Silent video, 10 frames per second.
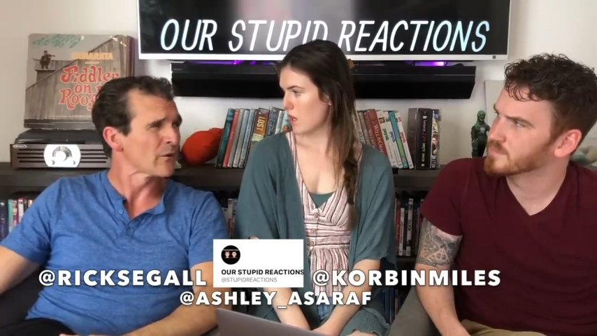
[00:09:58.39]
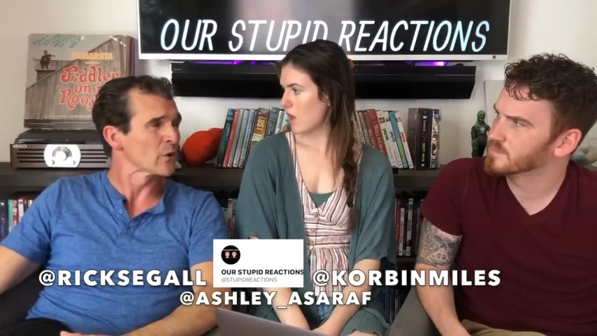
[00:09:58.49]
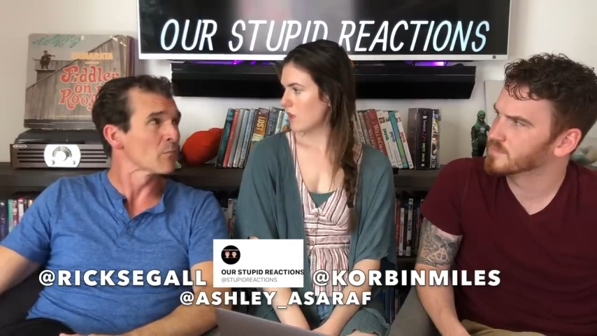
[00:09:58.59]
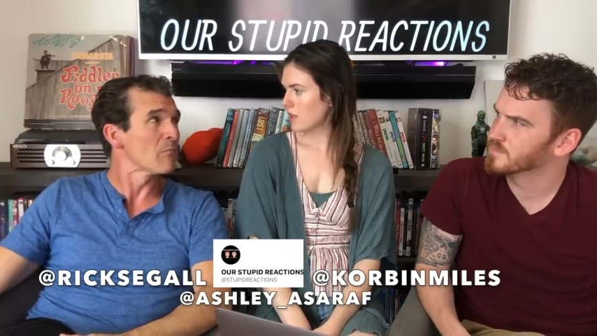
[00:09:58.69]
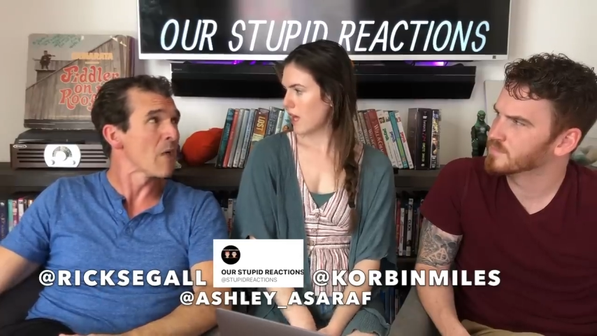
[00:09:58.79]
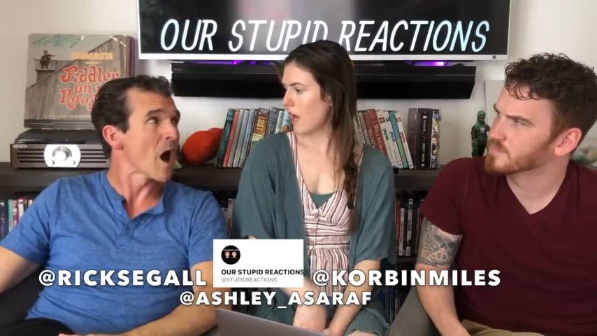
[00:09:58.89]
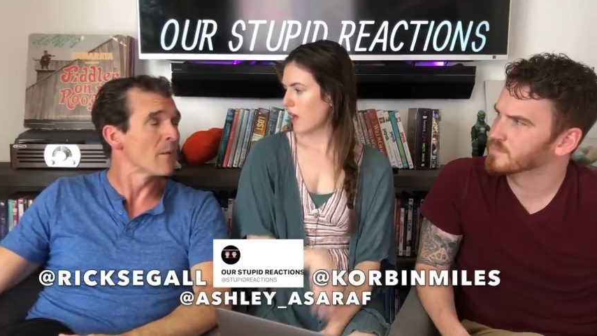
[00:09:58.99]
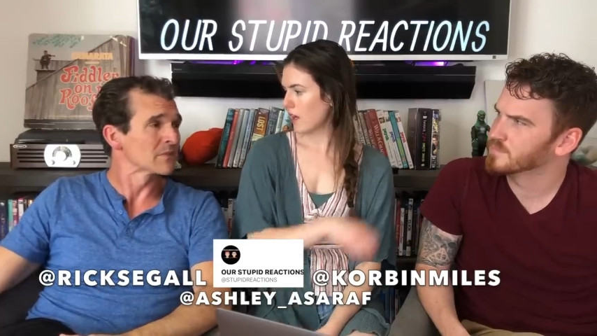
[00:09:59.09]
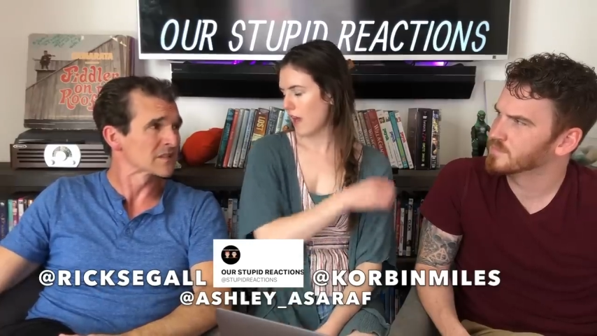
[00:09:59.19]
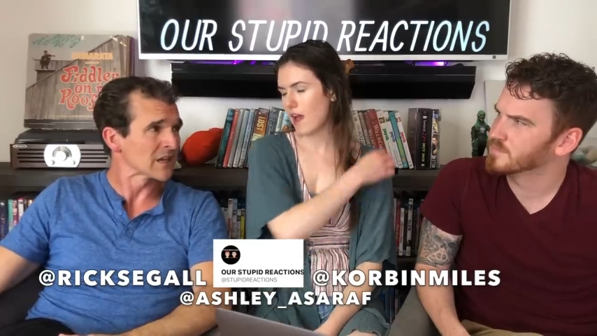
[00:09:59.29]
Speaker 1: having your
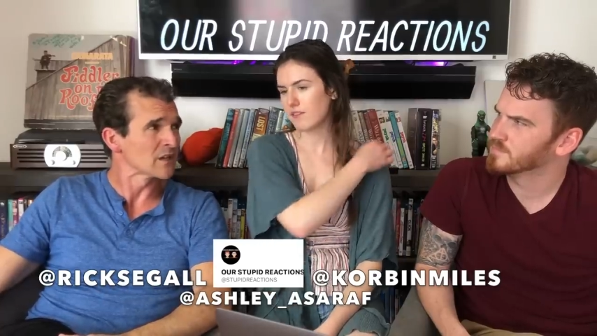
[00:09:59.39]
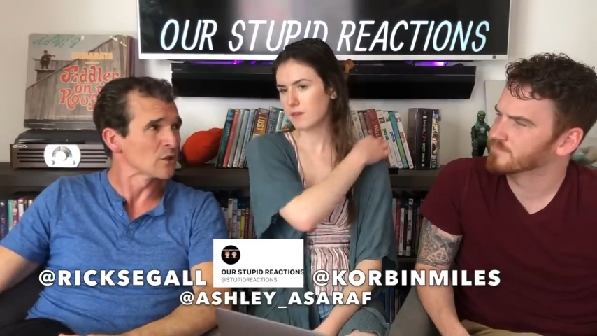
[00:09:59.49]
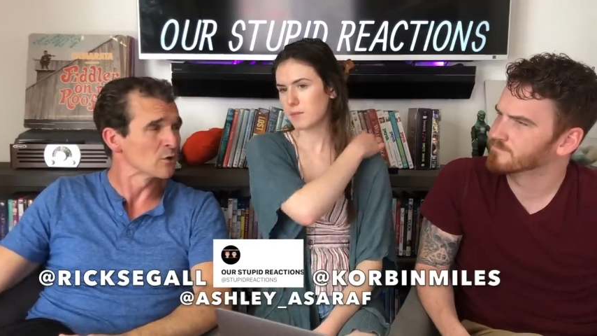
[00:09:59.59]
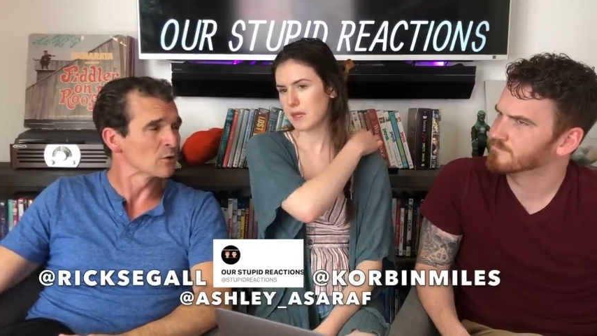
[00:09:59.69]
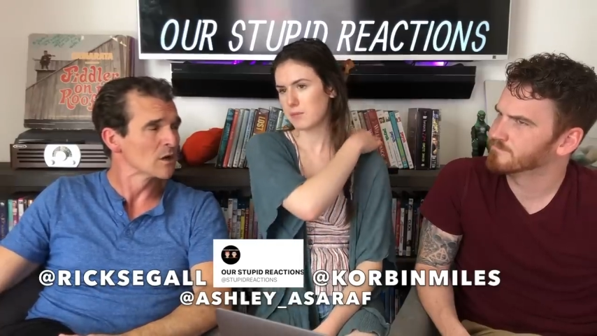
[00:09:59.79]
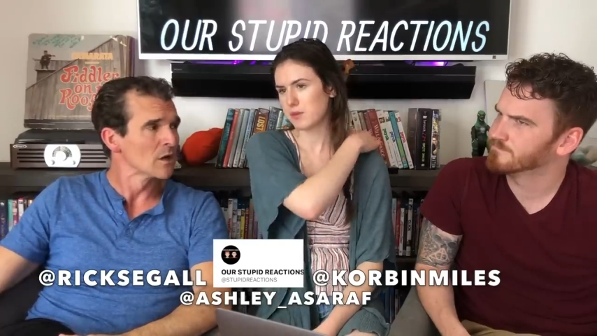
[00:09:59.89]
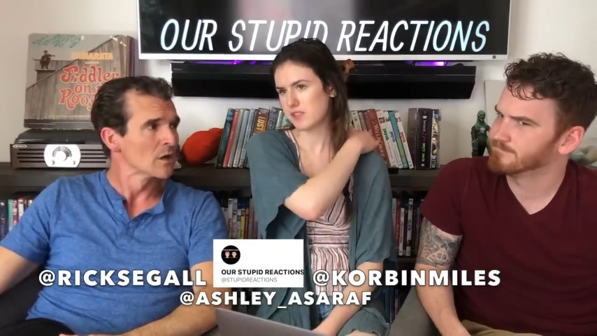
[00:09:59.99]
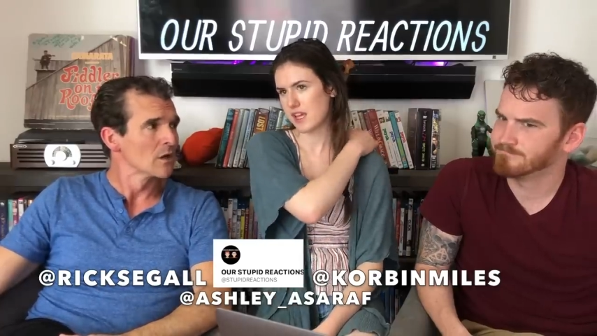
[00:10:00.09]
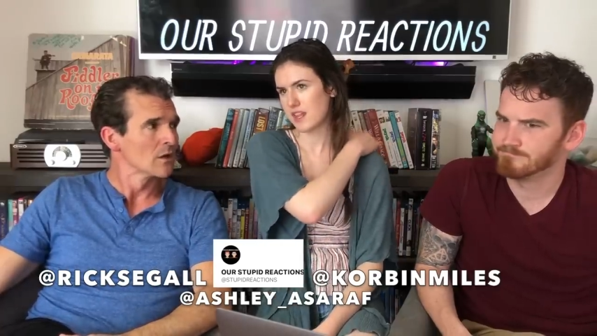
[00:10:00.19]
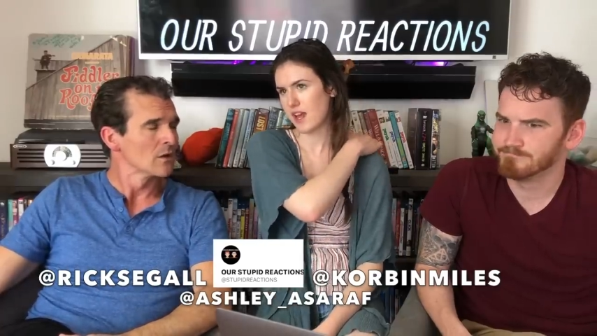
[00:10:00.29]
yeah, mom say having to you,
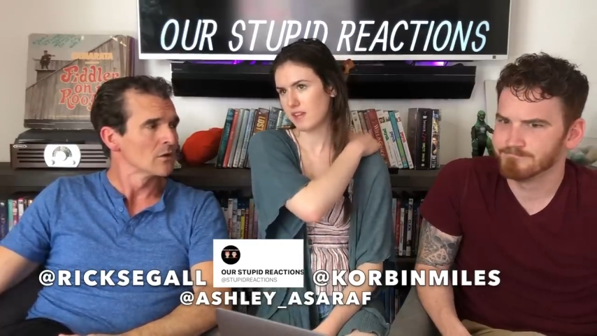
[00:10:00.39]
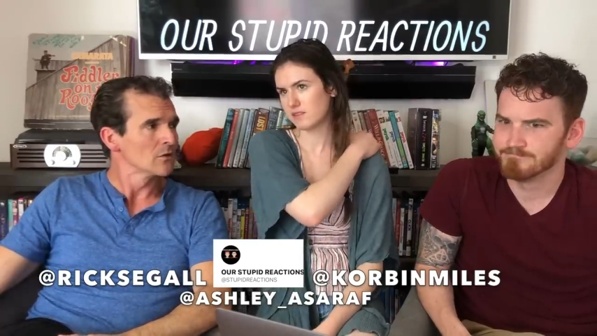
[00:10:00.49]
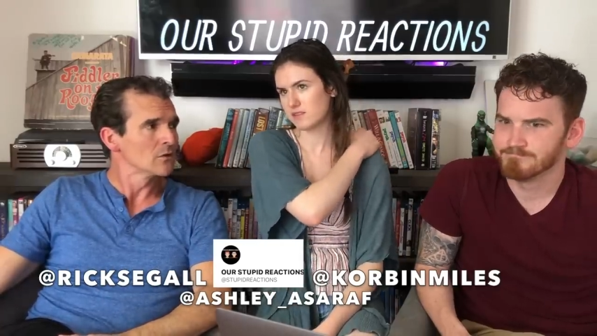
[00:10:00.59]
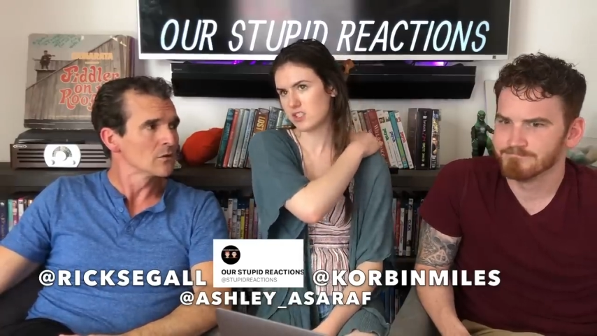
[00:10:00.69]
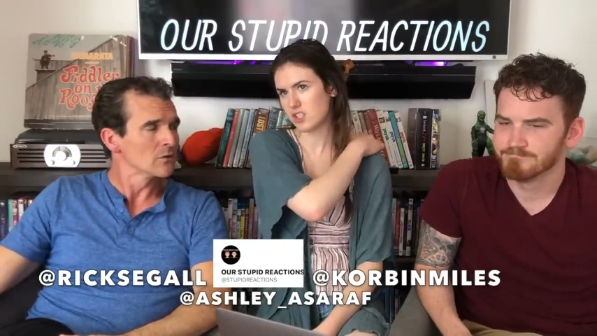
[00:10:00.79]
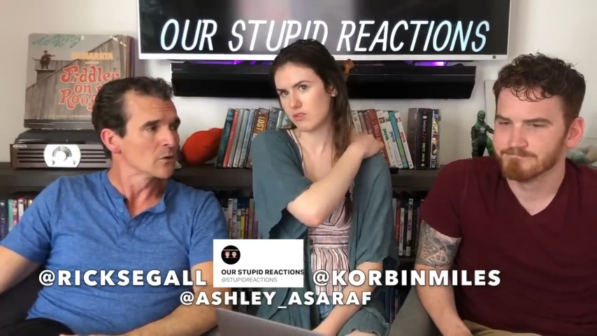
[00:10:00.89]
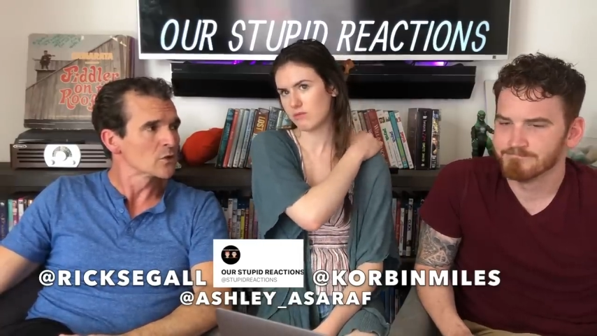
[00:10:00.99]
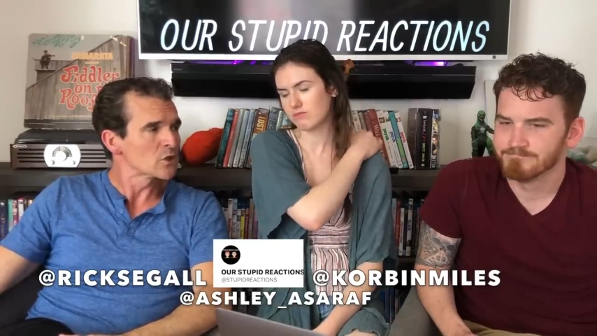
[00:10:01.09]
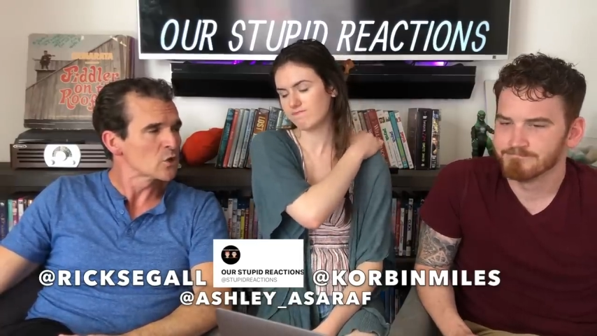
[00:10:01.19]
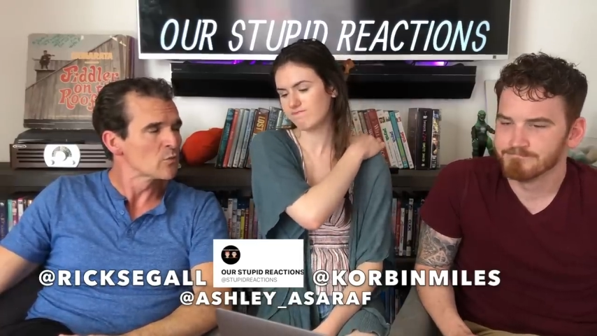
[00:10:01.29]
people say that you're to
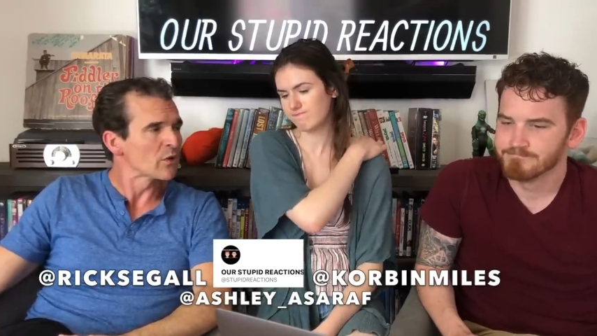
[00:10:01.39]
you're too